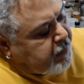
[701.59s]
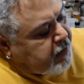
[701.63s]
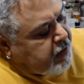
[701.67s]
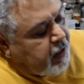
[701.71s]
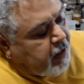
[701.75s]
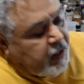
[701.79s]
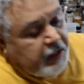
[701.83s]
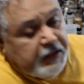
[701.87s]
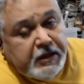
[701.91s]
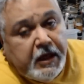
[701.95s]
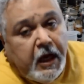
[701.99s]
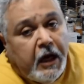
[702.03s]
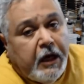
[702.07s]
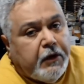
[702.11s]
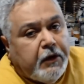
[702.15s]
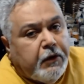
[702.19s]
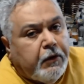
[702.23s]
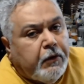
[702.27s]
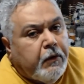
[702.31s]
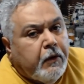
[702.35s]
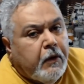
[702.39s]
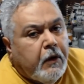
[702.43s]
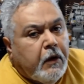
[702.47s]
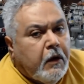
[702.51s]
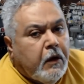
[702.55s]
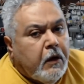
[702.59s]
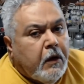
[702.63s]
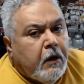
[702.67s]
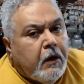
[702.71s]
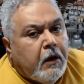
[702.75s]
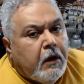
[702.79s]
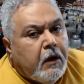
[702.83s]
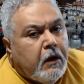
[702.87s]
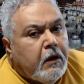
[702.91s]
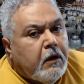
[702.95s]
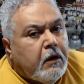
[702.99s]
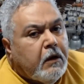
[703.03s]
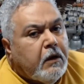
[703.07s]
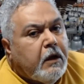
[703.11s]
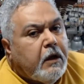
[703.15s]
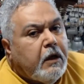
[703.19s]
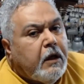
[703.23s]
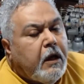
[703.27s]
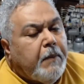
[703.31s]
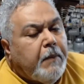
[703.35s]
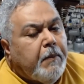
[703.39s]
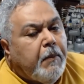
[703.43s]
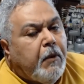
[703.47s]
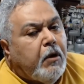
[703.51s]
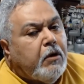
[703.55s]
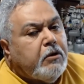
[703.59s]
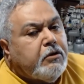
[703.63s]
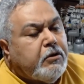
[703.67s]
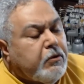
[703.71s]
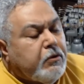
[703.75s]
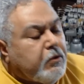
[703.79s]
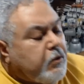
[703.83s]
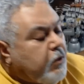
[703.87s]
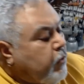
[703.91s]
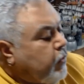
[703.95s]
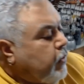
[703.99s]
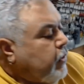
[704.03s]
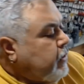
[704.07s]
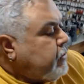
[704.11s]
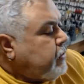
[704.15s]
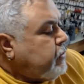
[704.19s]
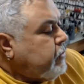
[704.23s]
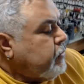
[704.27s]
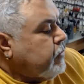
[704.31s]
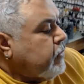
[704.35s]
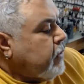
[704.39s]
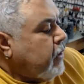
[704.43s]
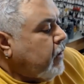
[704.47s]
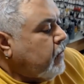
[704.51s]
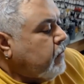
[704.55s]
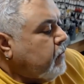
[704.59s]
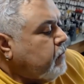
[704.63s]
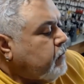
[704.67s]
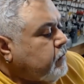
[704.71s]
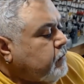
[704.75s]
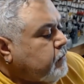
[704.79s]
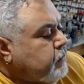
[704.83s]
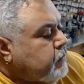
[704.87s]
King Tiger that I'm also going to